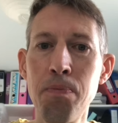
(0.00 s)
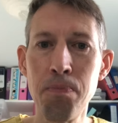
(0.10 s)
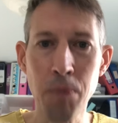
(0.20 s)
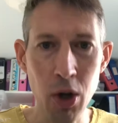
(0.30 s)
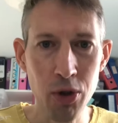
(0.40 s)

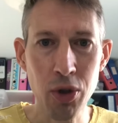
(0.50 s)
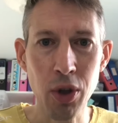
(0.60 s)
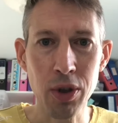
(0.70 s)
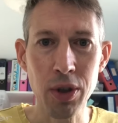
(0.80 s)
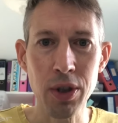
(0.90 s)
most
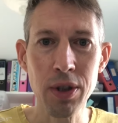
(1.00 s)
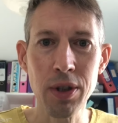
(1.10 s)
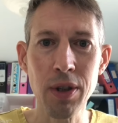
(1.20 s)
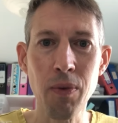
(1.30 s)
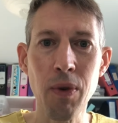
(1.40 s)

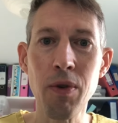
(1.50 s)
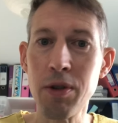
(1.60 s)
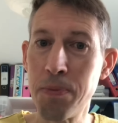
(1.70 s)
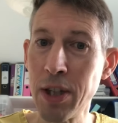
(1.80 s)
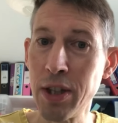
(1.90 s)
doctors,
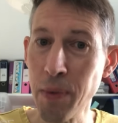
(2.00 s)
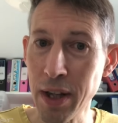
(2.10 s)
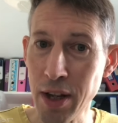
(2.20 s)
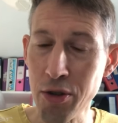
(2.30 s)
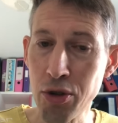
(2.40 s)
especially when
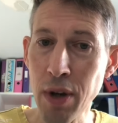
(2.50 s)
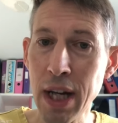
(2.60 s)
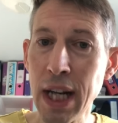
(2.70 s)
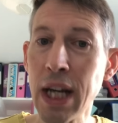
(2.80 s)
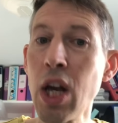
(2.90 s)
they're in
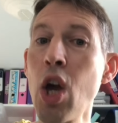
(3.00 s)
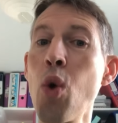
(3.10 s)
training,